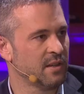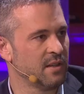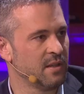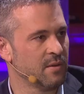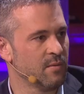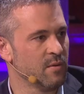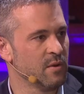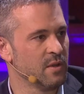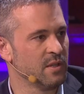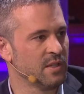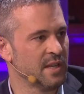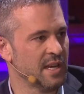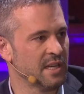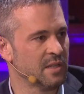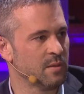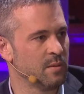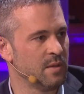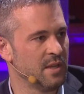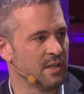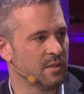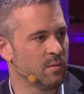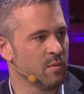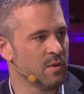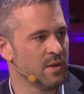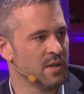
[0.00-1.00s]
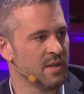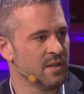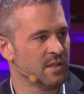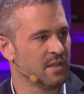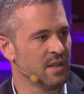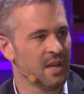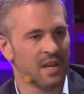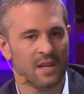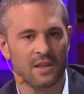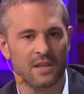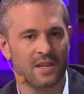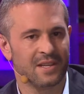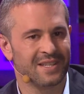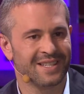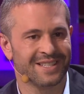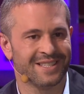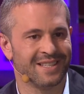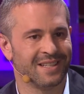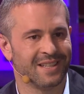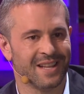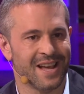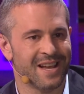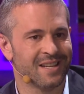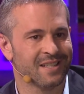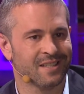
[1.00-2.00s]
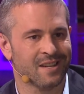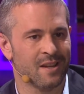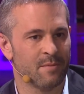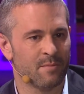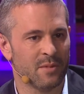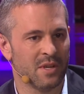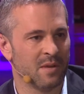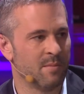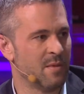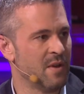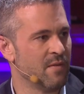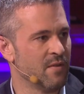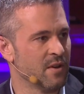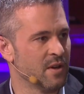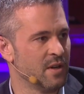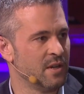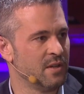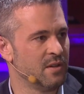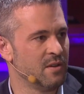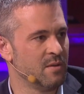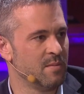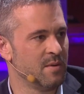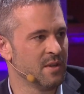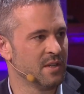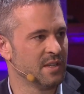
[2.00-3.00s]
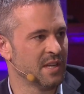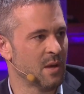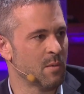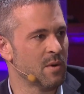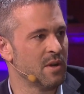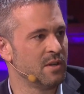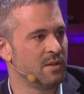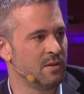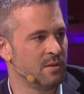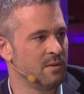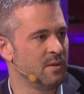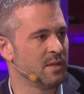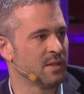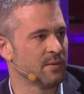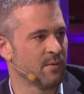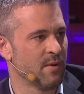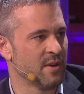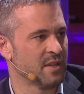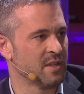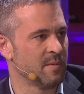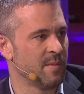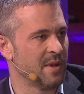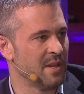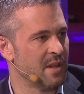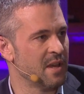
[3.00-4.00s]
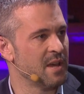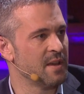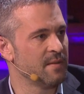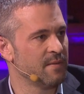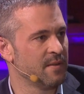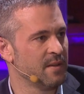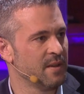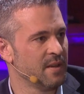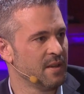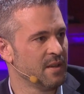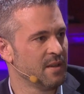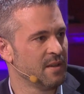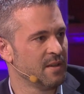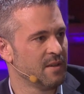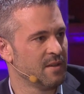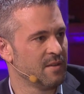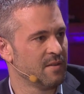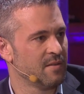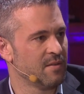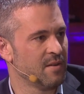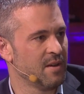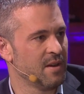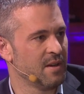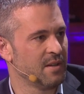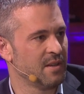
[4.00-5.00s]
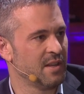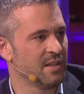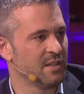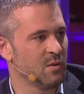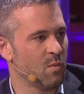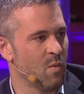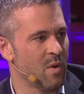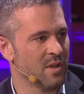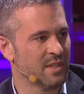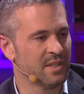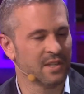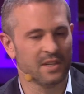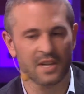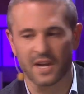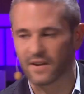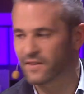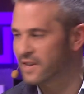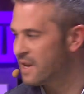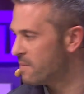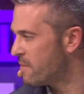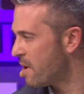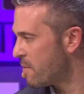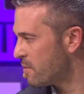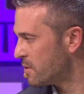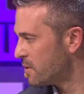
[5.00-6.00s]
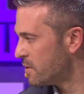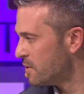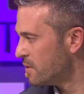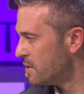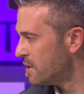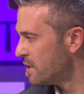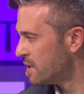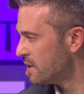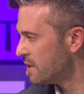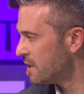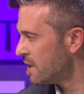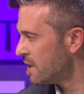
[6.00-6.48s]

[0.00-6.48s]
and the realization with this one is this is the last company right. I'm ever going to do because I want to do this the rest of my life. This is a once yeah. in a lifetime. This is a once in a lifetime opportunity,